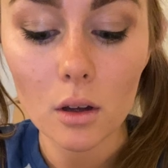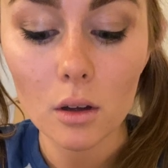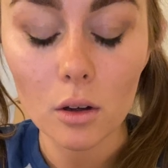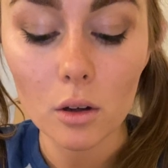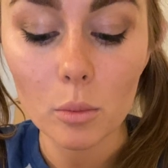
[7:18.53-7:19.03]

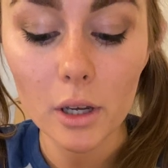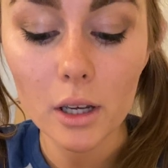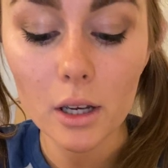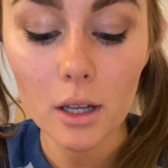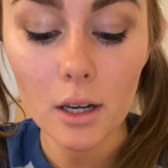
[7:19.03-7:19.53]
Oh my
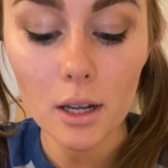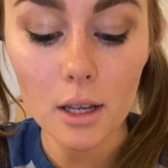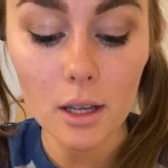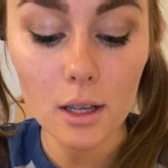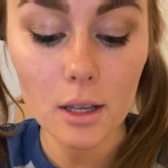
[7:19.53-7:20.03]

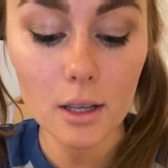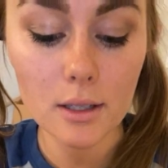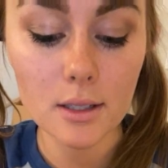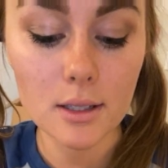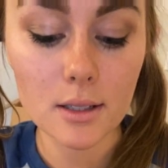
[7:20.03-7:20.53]

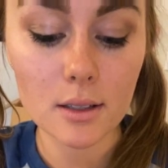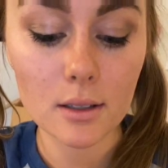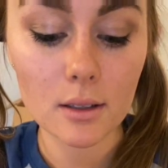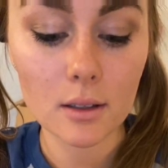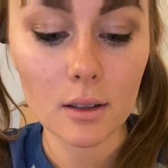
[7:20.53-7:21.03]
goodness.
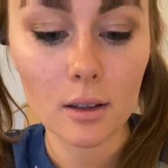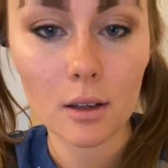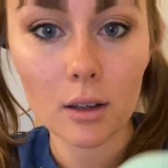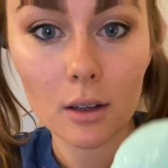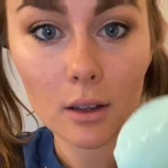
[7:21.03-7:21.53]

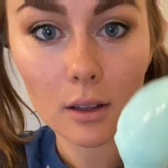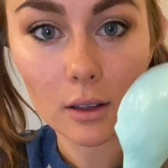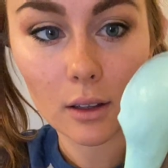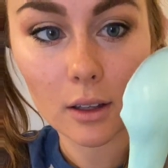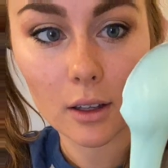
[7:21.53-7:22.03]

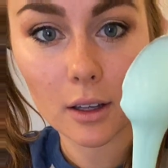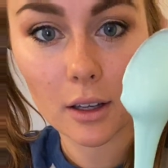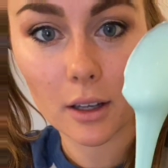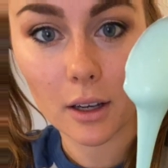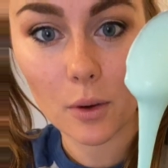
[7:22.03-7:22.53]

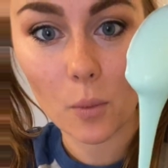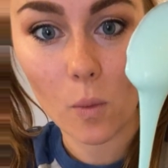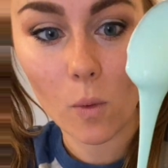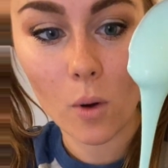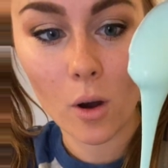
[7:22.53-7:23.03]
Look,
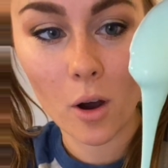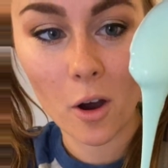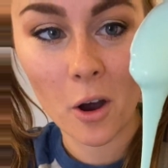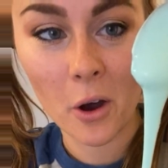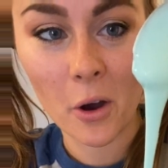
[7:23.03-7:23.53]

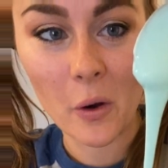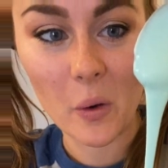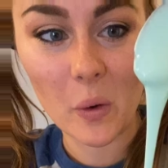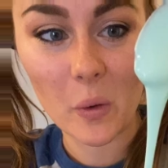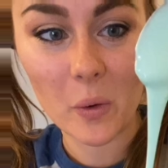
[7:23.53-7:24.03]

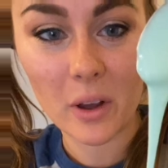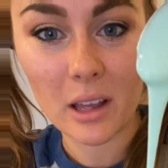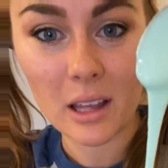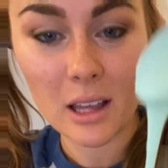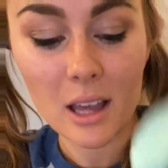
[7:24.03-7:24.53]
whoa.
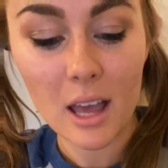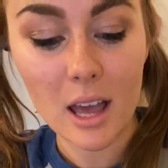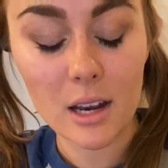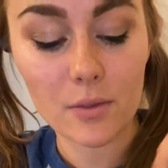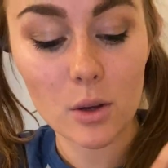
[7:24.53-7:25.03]

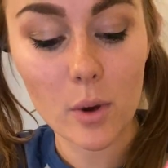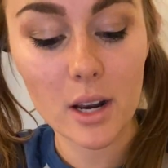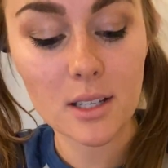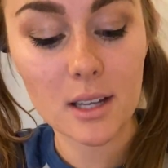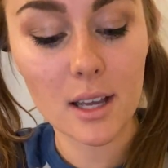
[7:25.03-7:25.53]
And if you
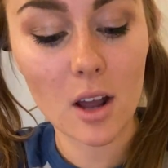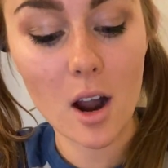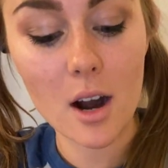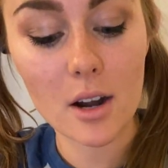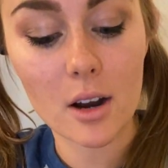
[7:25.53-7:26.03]
want it to get
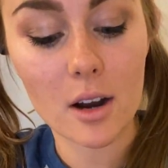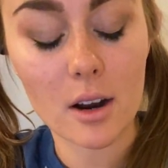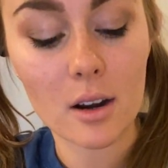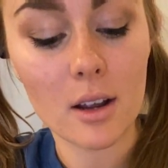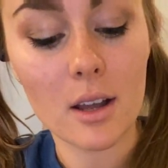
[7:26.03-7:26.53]

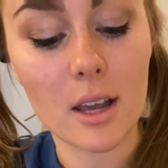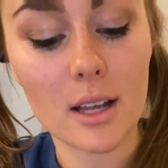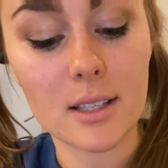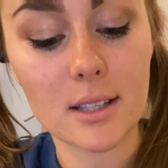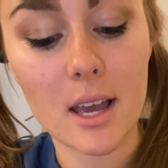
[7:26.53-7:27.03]
harder,
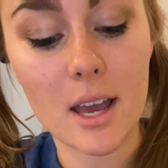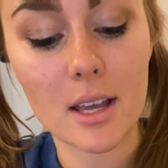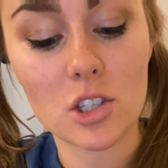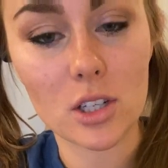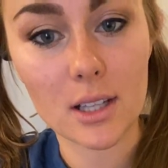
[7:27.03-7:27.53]
it
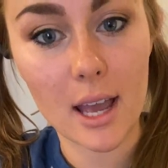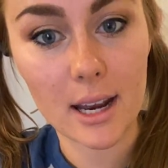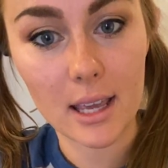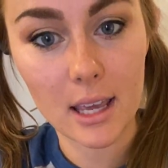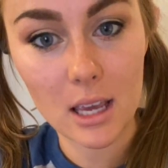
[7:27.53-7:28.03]
says just kind
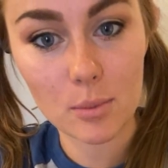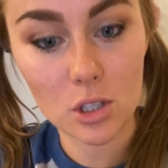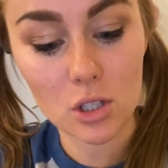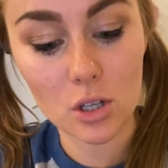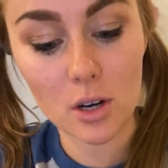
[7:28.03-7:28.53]
of keep
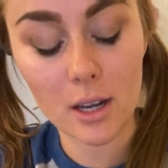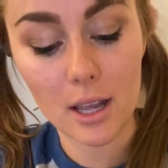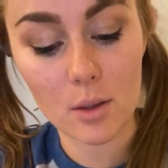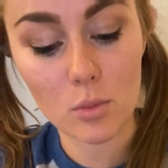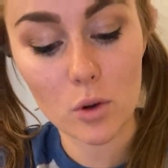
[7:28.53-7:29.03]
stirring
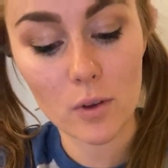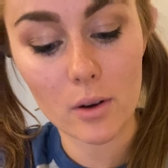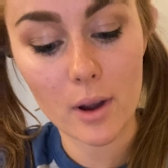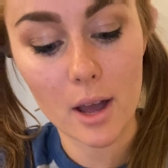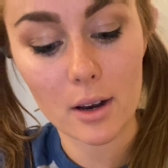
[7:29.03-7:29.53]
it and move it
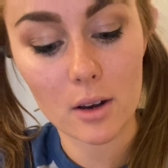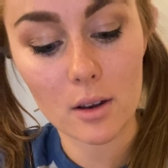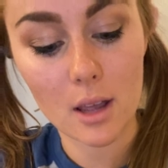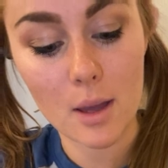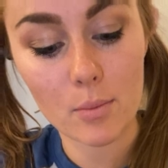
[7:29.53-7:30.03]
around.
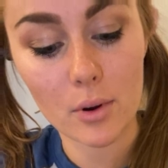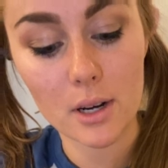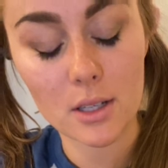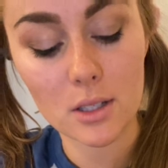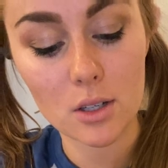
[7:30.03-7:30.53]
And
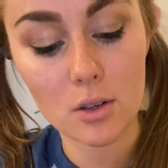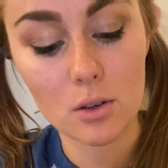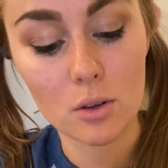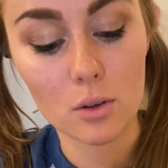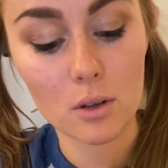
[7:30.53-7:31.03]
pretty
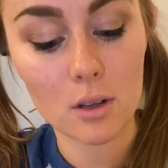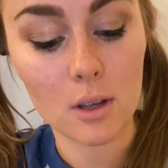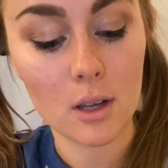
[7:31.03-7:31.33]
soon,